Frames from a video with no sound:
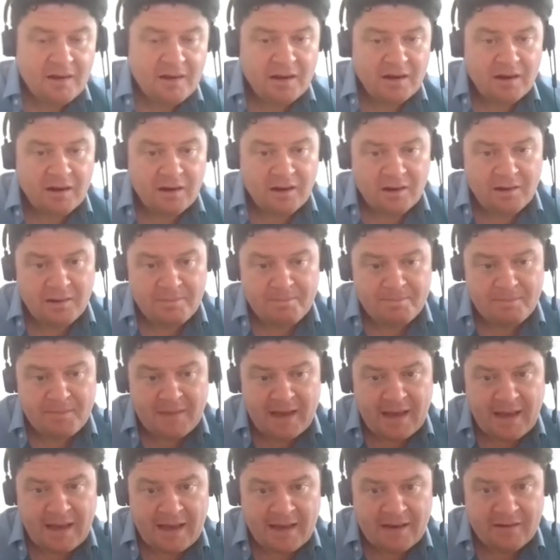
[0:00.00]

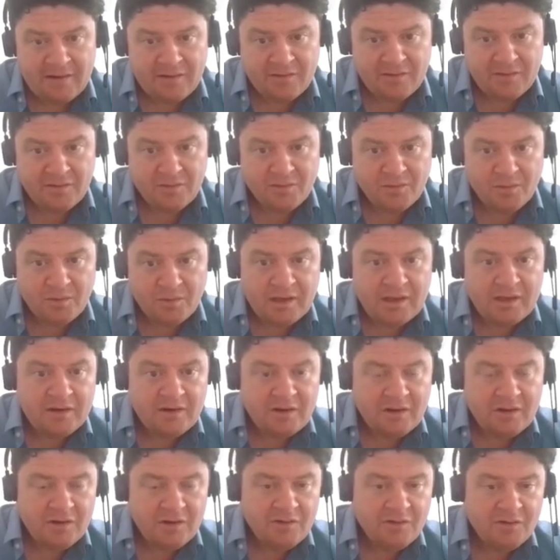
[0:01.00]
And we can
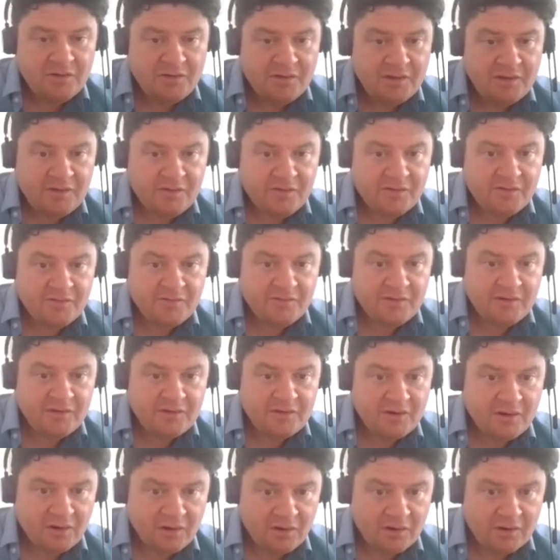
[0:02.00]
use this
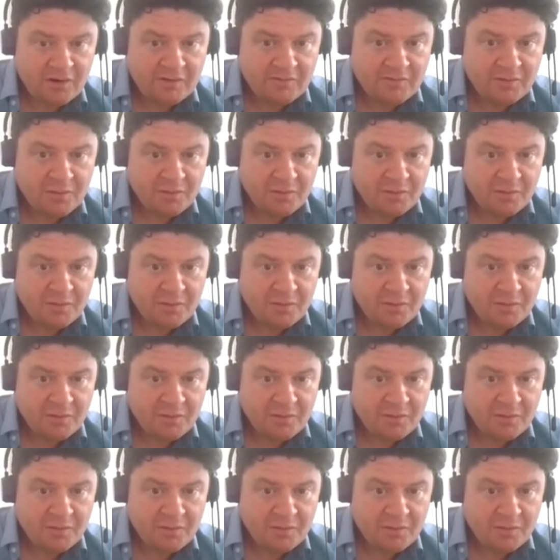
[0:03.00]
target